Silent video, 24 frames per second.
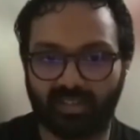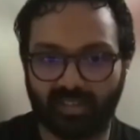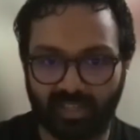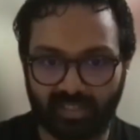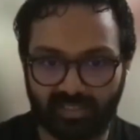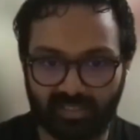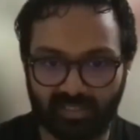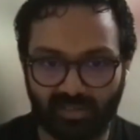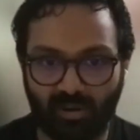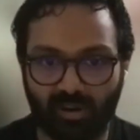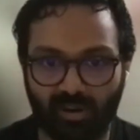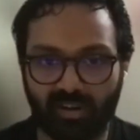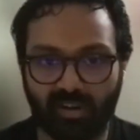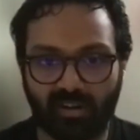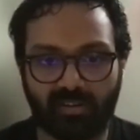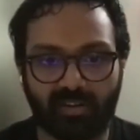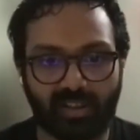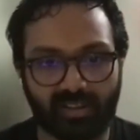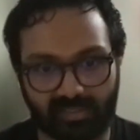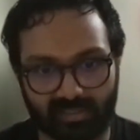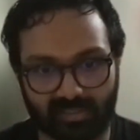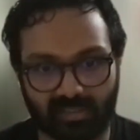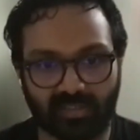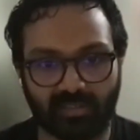and it's not
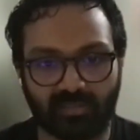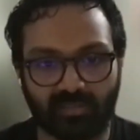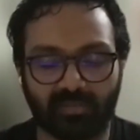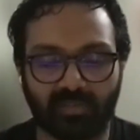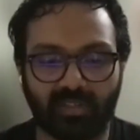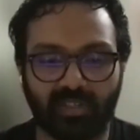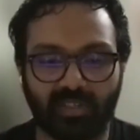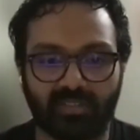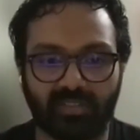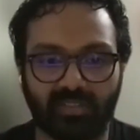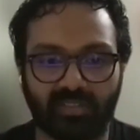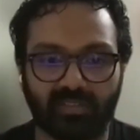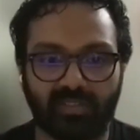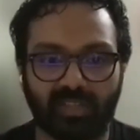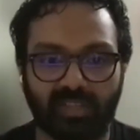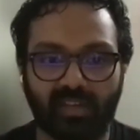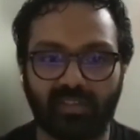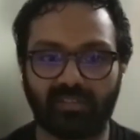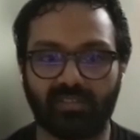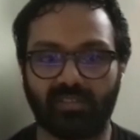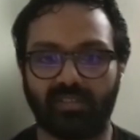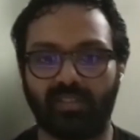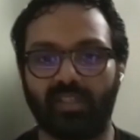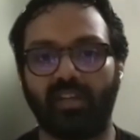addressed. It just,
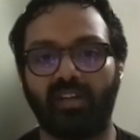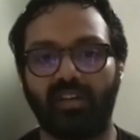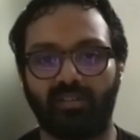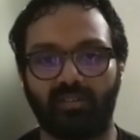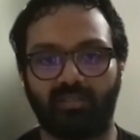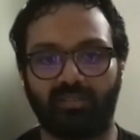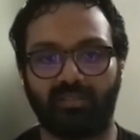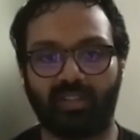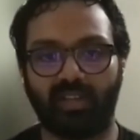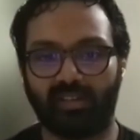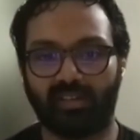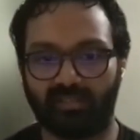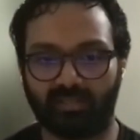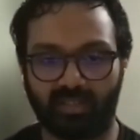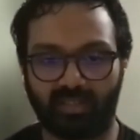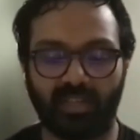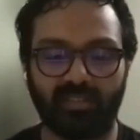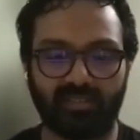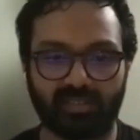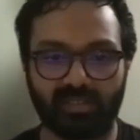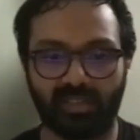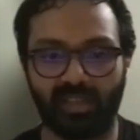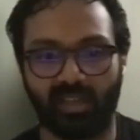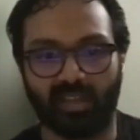then
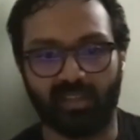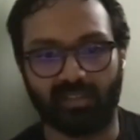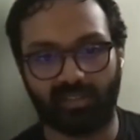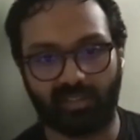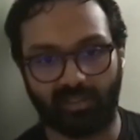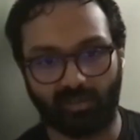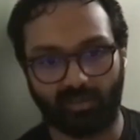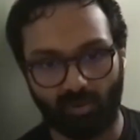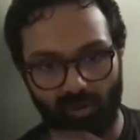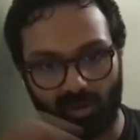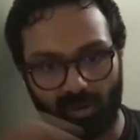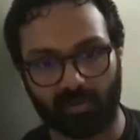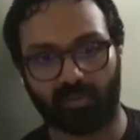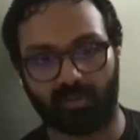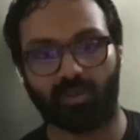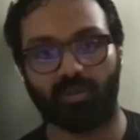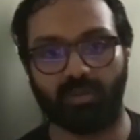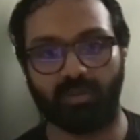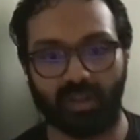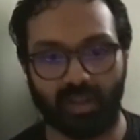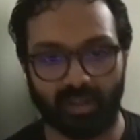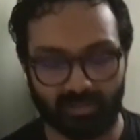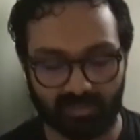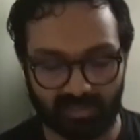the whole
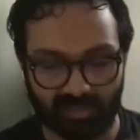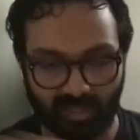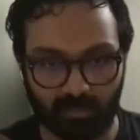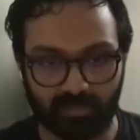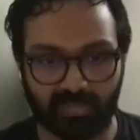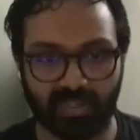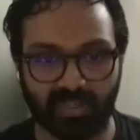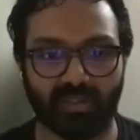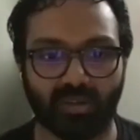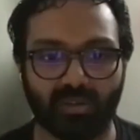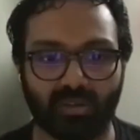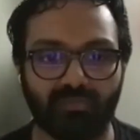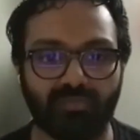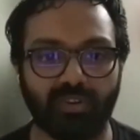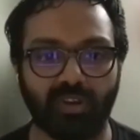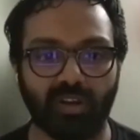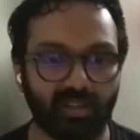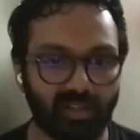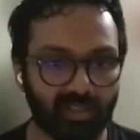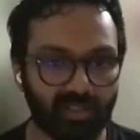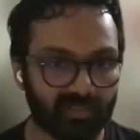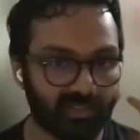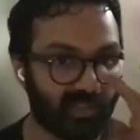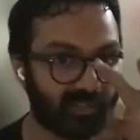subject of
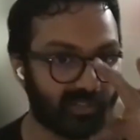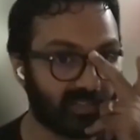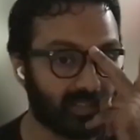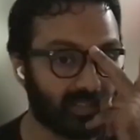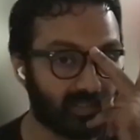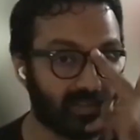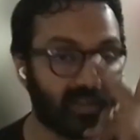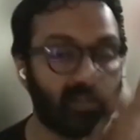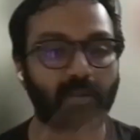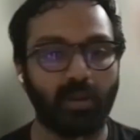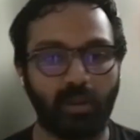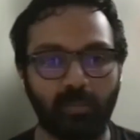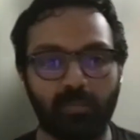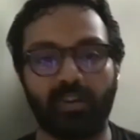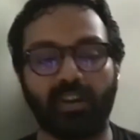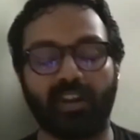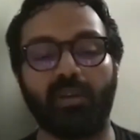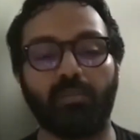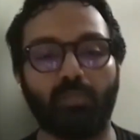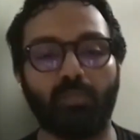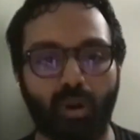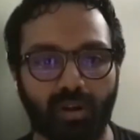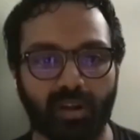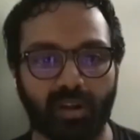weird doesn't exist. Like
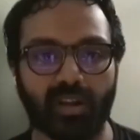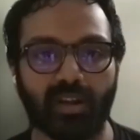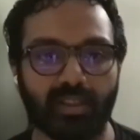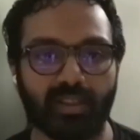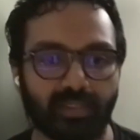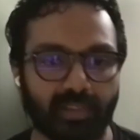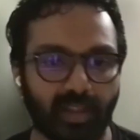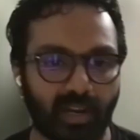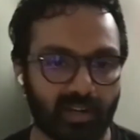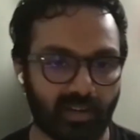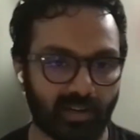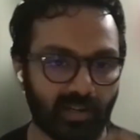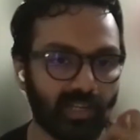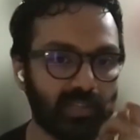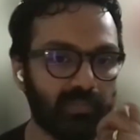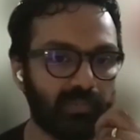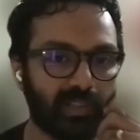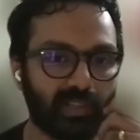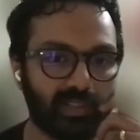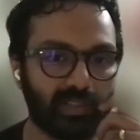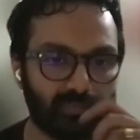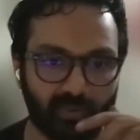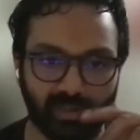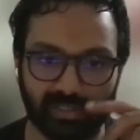Rick and Morty did that
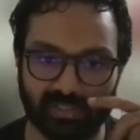really well in